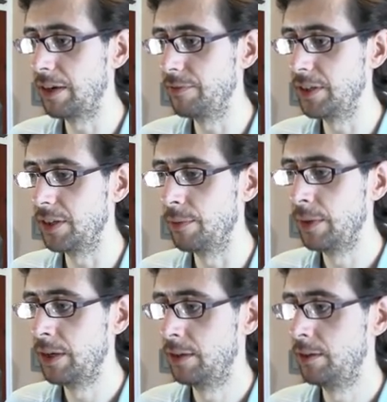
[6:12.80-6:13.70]
rally video,
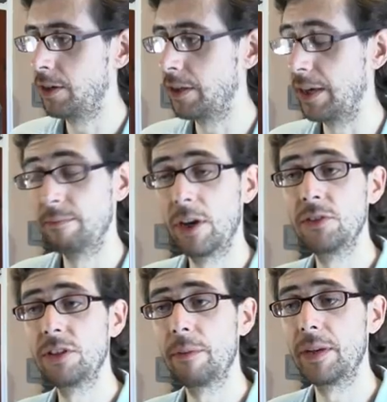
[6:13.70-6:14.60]
look at that,
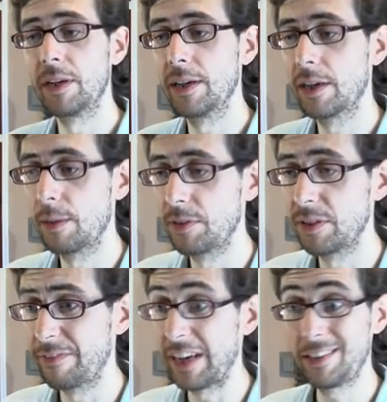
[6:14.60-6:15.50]
loads up in in a couple
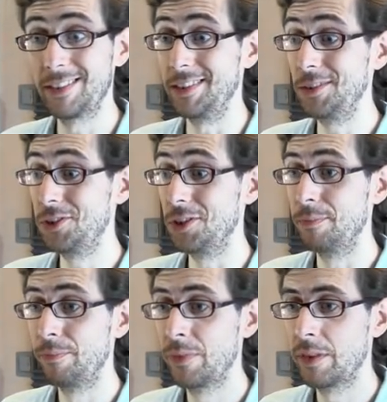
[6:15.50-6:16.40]
of faster than
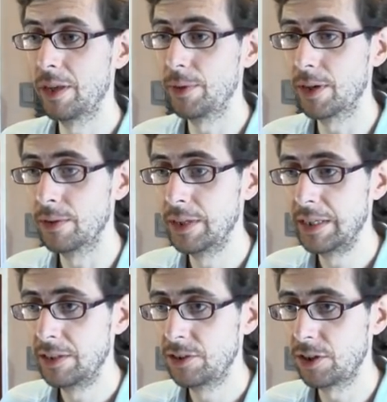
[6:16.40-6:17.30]
YouTube. There we go.
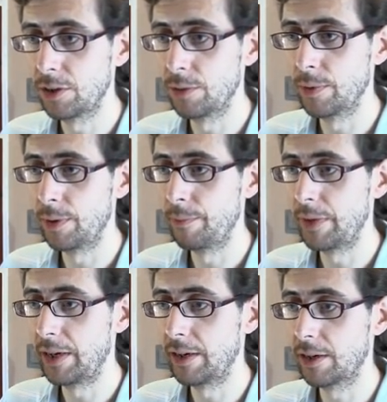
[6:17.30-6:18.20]
So,
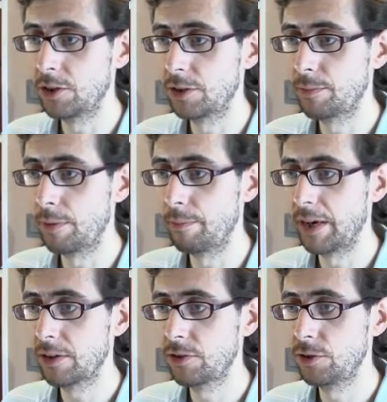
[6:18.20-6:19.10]
um, and then I can just pop
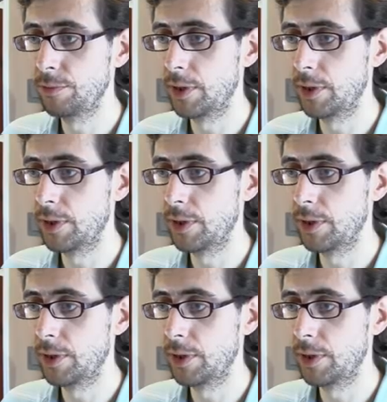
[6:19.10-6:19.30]
back to